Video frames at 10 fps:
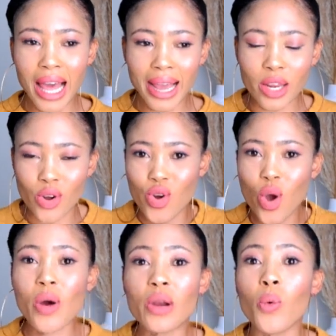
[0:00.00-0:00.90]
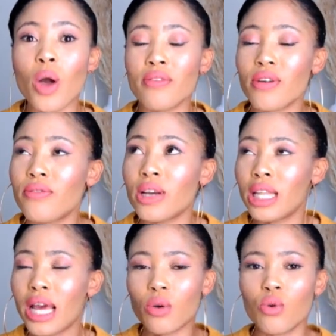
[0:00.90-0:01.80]
Like, no one will ever
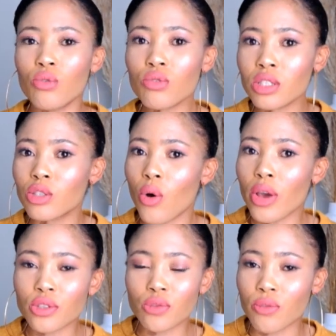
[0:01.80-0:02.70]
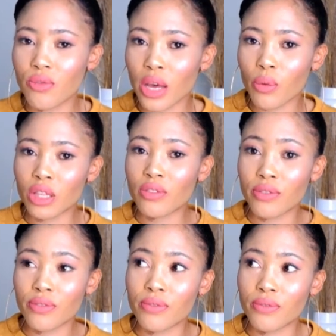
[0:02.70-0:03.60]
fail. Like, who's going to fail with
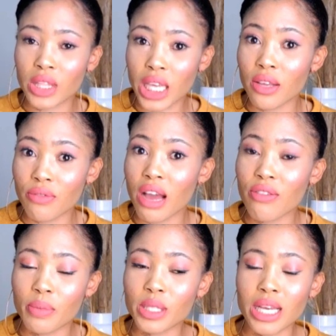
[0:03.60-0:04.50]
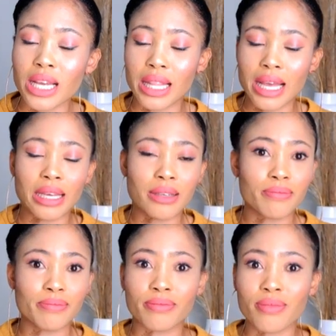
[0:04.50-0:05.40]
35%? Like,
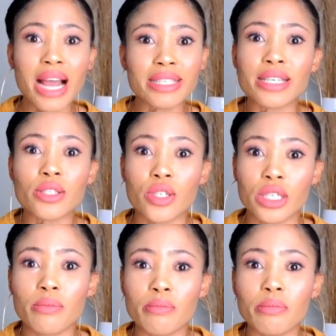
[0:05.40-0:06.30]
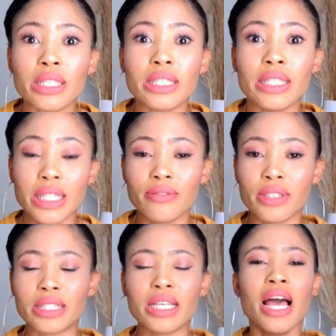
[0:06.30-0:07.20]
I just couldn't
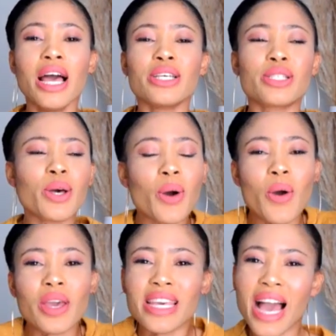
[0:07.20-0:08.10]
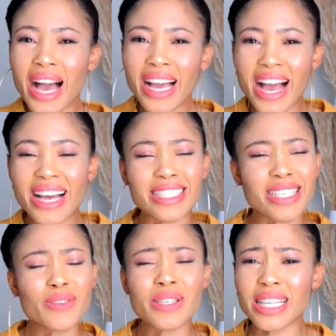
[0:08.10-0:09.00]
believe it. So yeah,
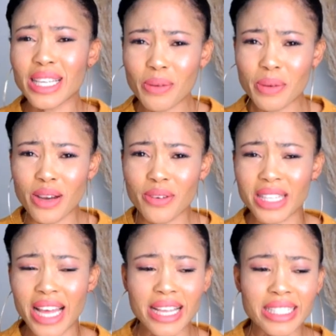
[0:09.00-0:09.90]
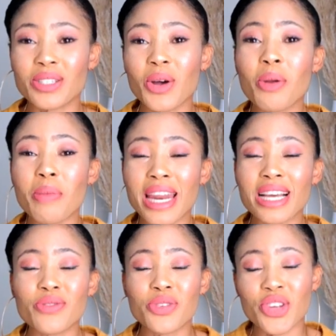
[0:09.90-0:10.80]
guys, that was a little bit of that. So on my
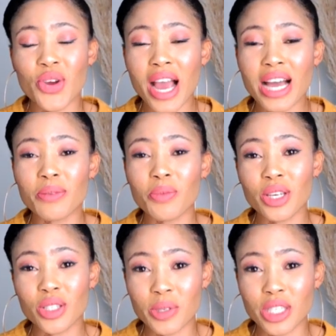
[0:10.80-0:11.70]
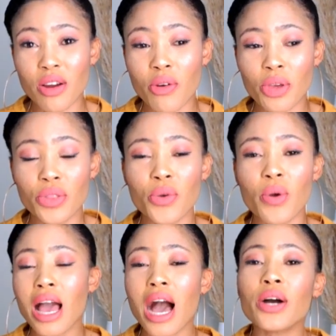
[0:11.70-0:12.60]
next video, guys, I'm going to be sharing with
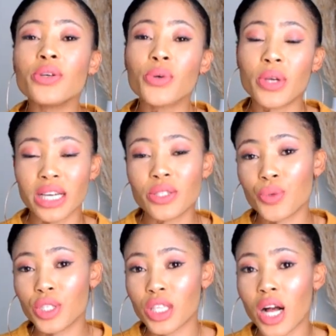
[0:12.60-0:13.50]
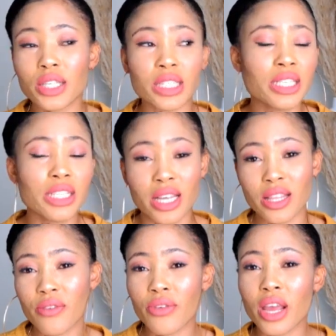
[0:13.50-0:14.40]
you how you get results in
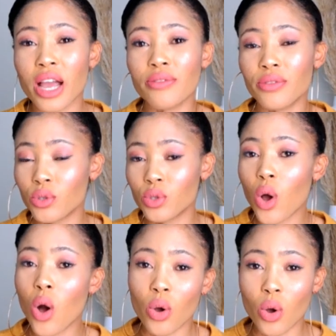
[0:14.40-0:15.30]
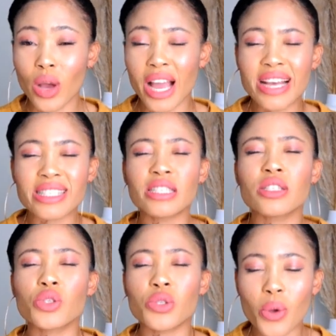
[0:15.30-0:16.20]
South Africa versus Congo. Guys,
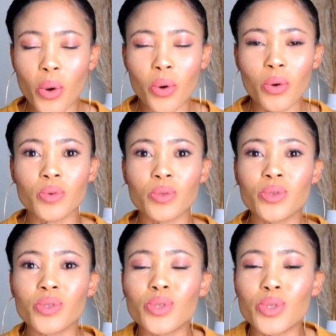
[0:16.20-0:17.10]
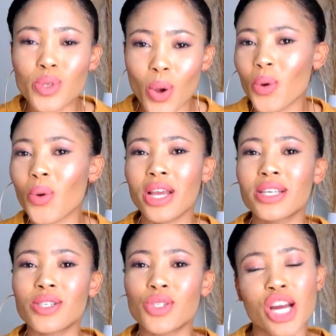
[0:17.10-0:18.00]
it's so
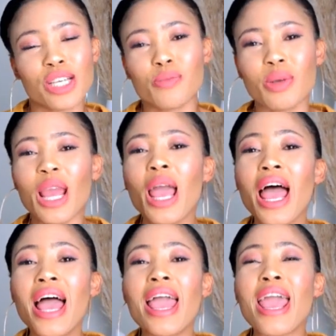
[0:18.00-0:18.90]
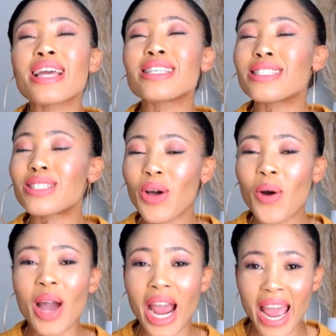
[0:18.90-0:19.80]
crazy, trust me. it's
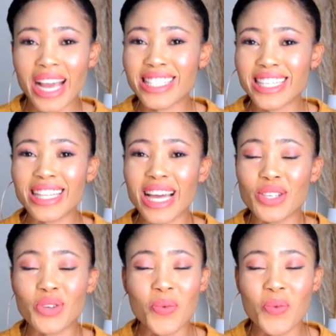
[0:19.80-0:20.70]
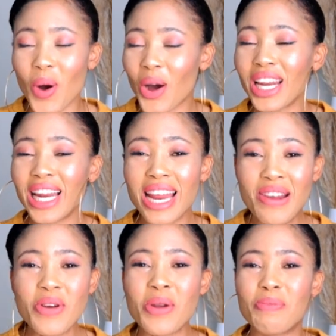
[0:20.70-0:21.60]
so hectic that you won't
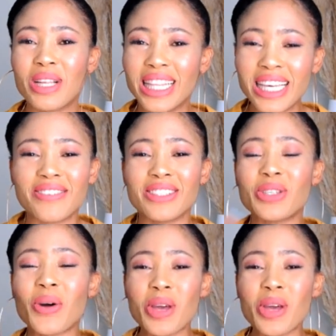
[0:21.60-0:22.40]
even believe it.